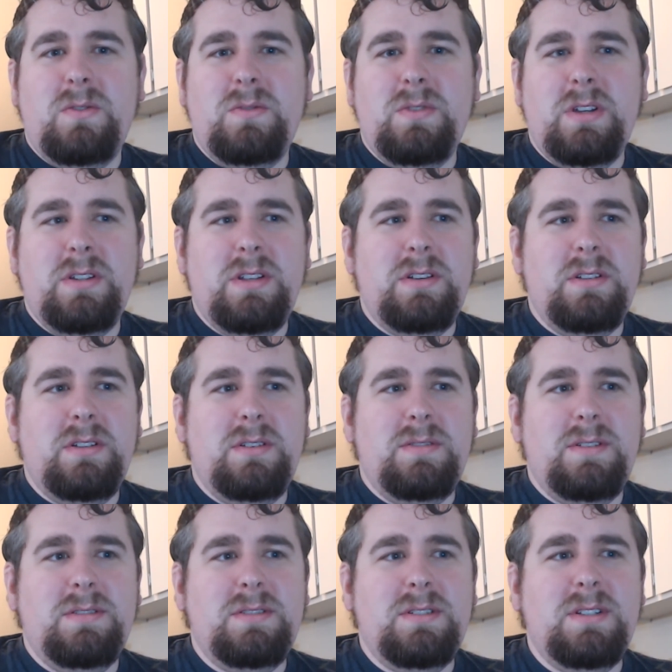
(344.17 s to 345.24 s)

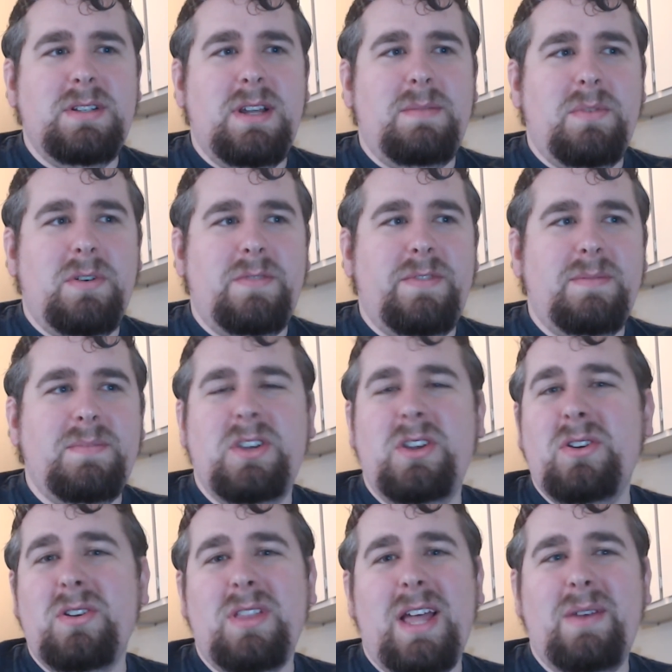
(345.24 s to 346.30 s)
there's a number of them.
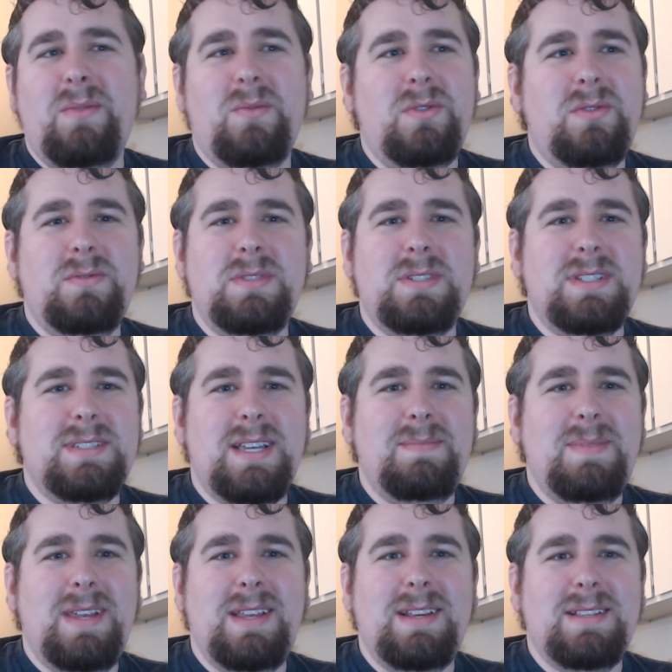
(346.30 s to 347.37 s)
Cure Light Wounds is,
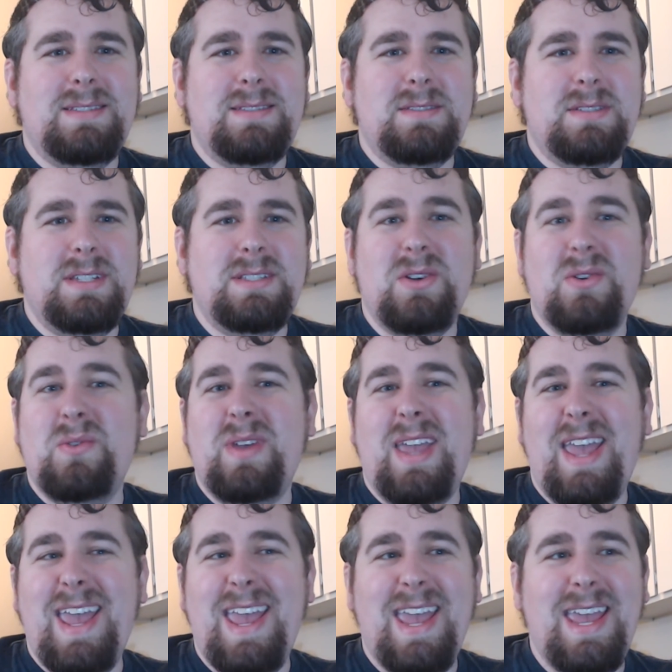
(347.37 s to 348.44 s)
it's
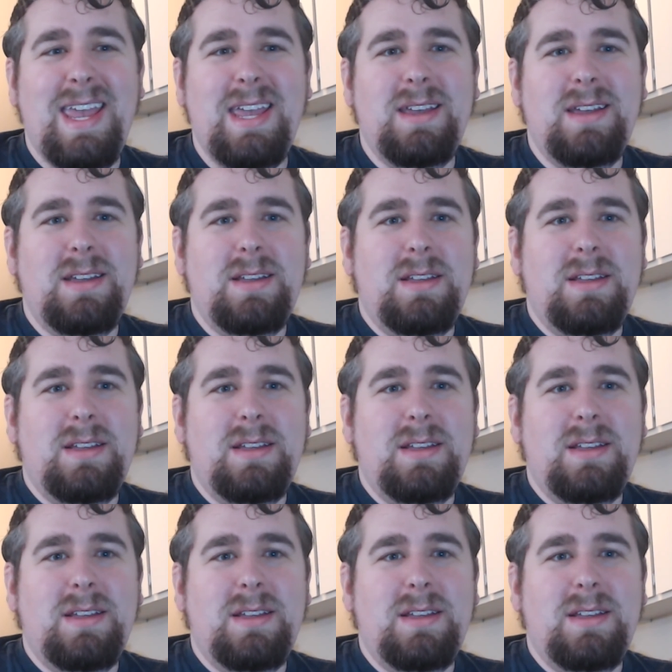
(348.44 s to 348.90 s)
okay.